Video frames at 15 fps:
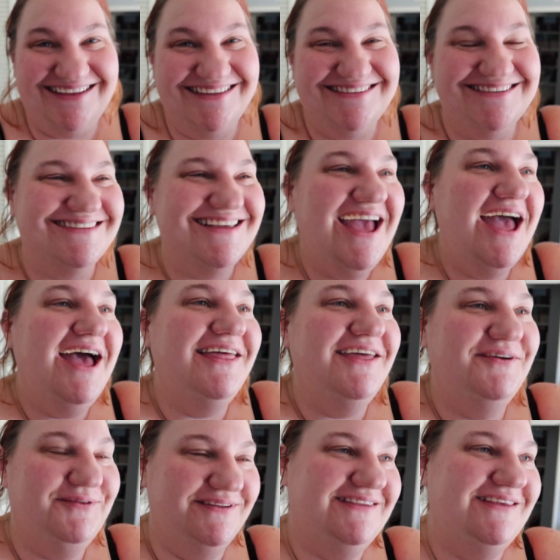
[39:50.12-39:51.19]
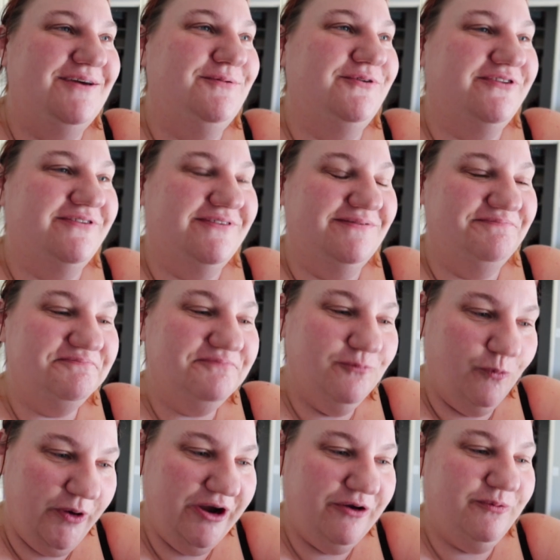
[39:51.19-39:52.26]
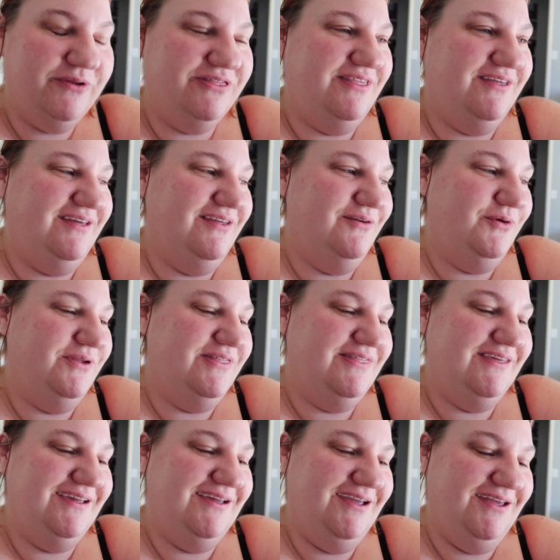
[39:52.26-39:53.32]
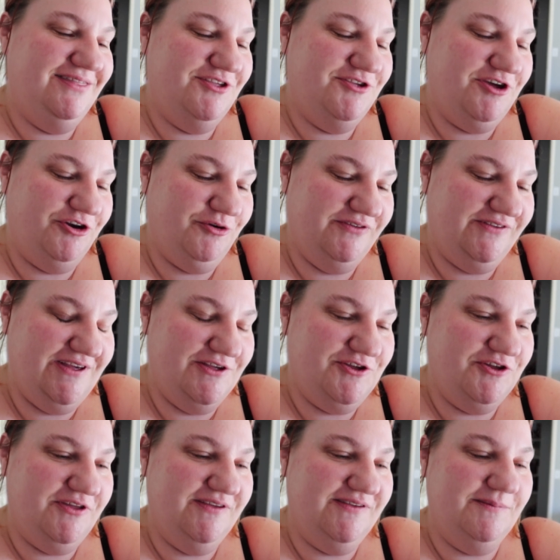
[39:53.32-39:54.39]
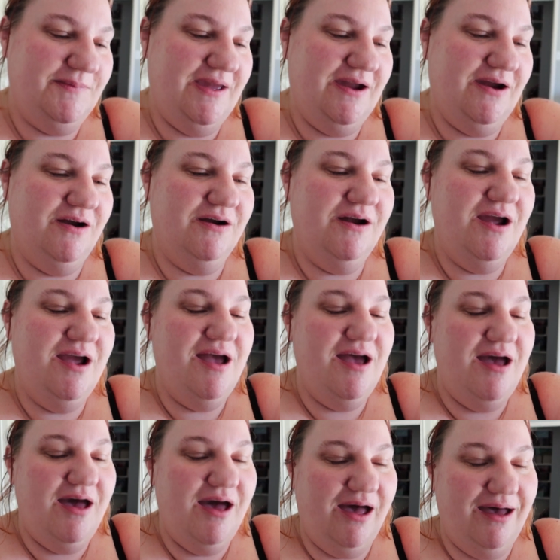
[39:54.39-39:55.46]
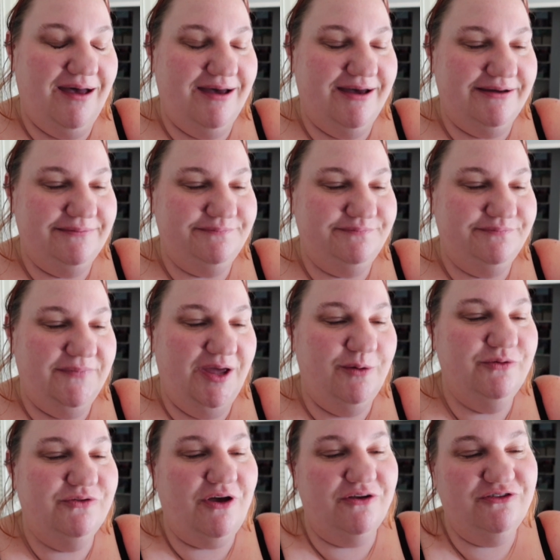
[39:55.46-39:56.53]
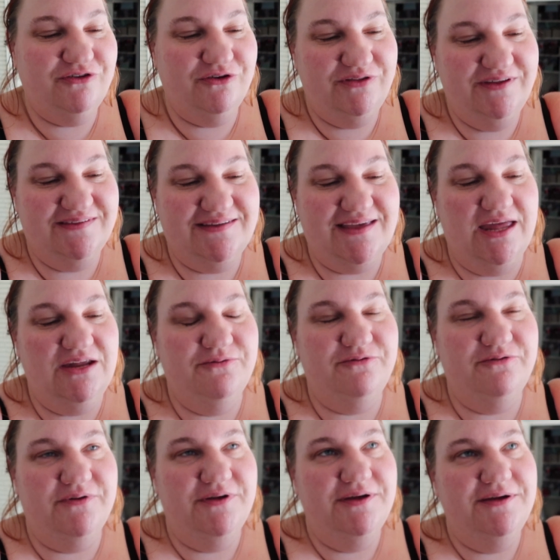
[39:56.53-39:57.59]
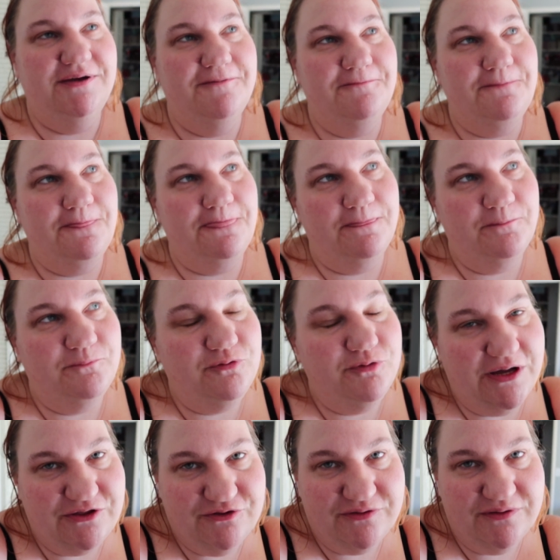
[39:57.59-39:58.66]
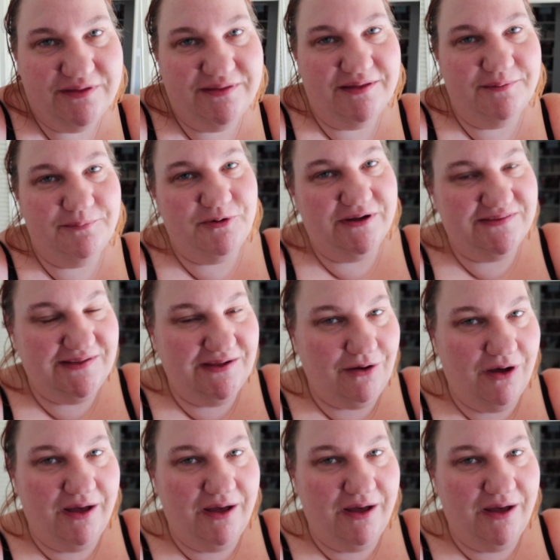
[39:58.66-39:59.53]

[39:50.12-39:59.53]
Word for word: I just, it was, it was weird with the with the the gender essentialism there. Um, it was also this kind of press uh, pressing